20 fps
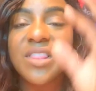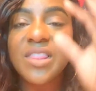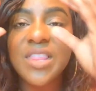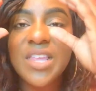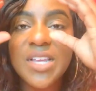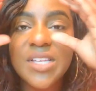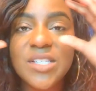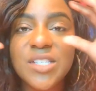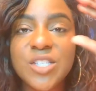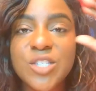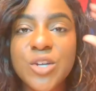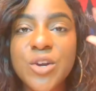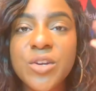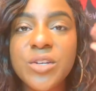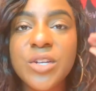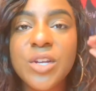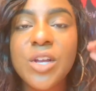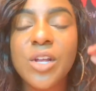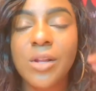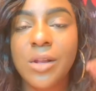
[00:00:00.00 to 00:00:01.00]
this
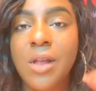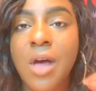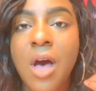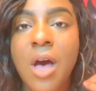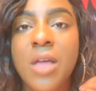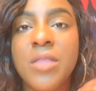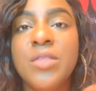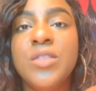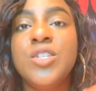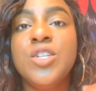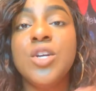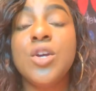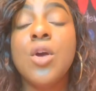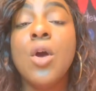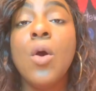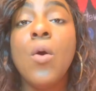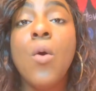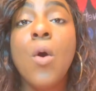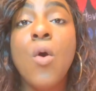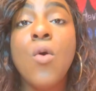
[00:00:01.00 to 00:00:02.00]
certain cloth to
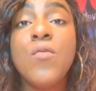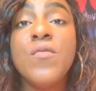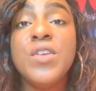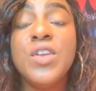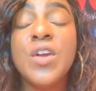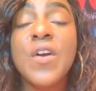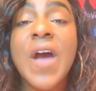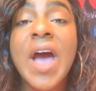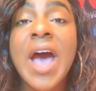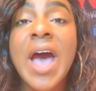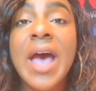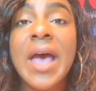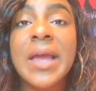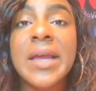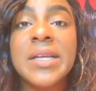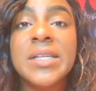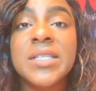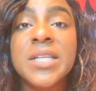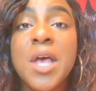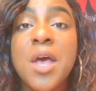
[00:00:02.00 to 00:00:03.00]
go over your
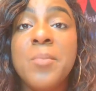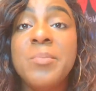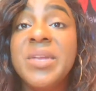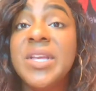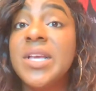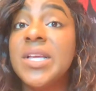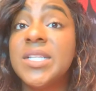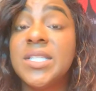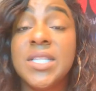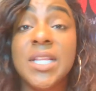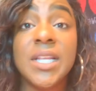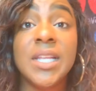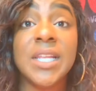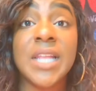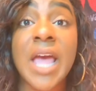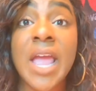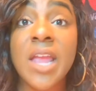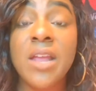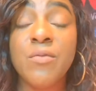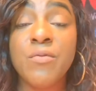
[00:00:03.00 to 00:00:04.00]
eyes because the
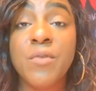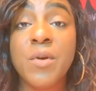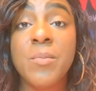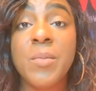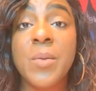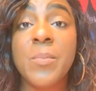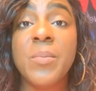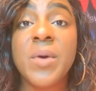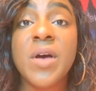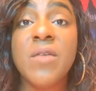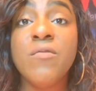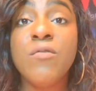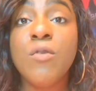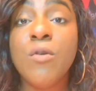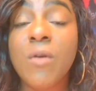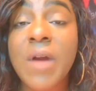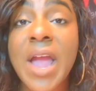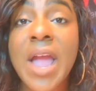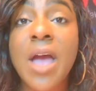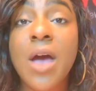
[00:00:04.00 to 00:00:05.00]
light from above
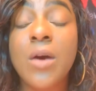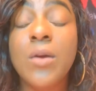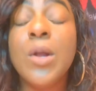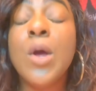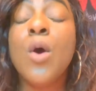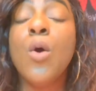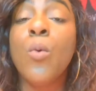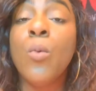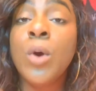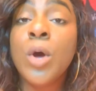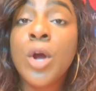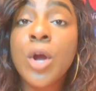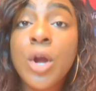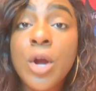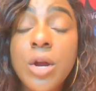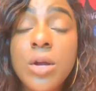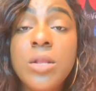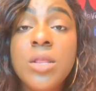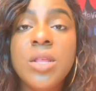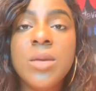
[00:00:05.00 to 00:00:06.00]
ground will
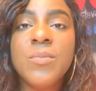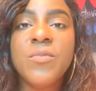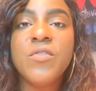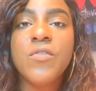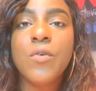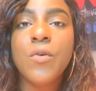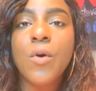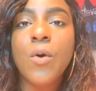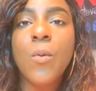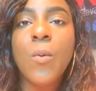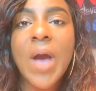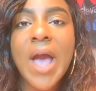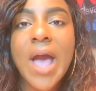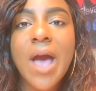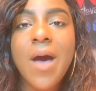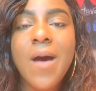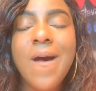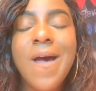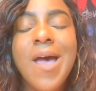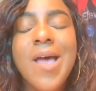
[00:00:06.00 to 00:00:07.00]
hurt them for a
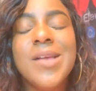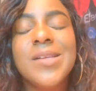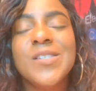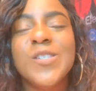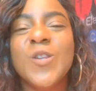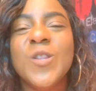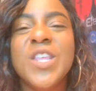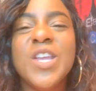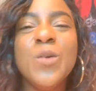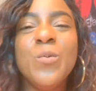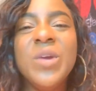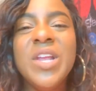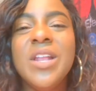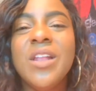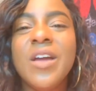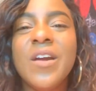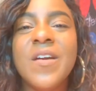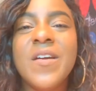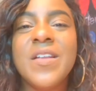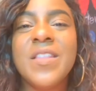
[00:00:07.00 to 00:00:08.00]
while. So then we
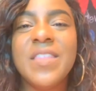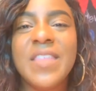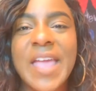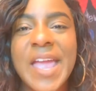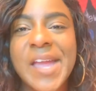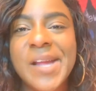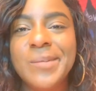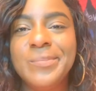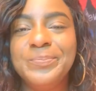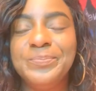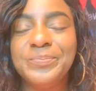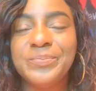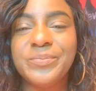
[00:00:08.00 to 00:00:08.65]
learned that